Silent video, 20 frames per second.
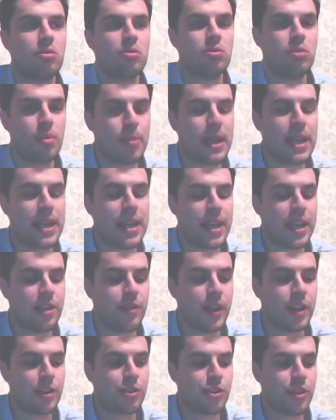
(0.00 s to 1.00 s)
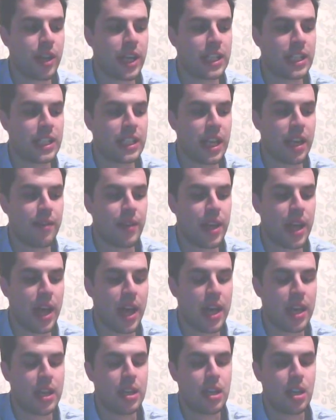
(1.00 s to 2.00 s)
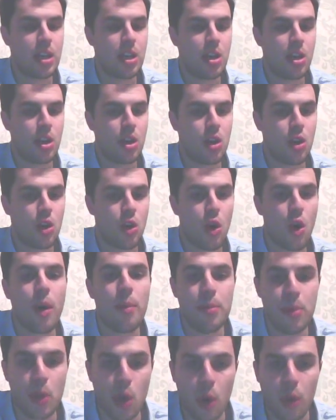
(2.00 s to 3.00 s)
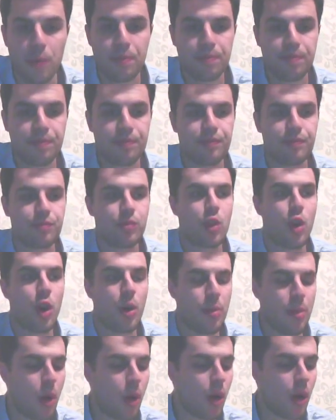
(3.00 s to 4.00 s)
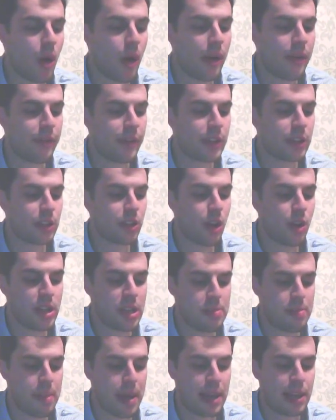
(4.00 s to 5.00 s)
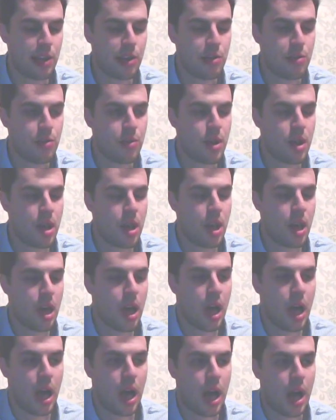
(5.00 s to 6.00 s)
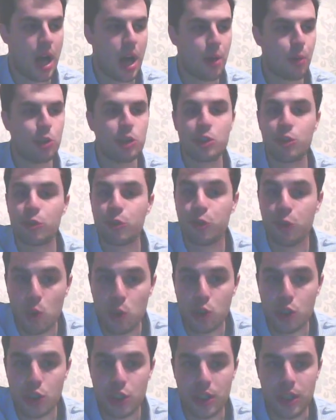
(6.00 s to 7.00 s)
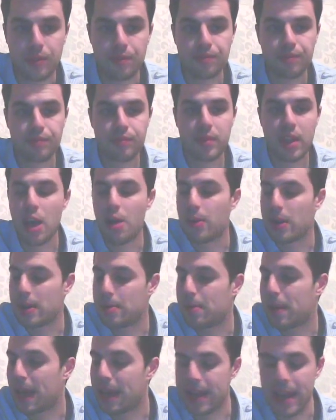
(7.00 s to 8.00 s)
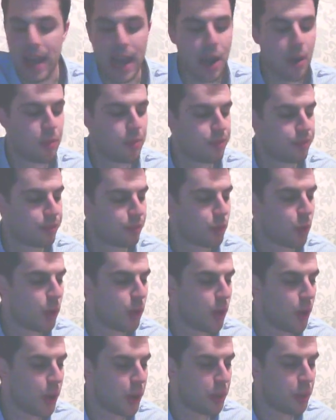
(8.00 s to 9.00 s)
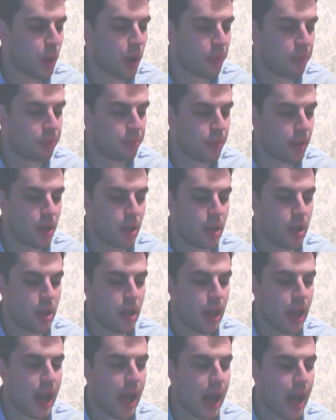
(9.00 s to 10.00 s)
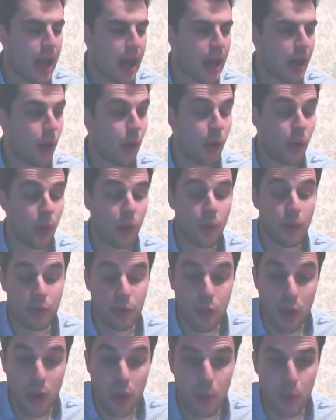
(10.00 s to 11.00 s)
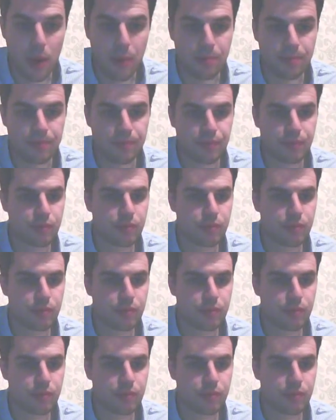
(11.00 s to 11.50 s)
repeat his victory against David Haye? I'm not. I think Tony Bellew was fortunate how it played out on night one, on fight one.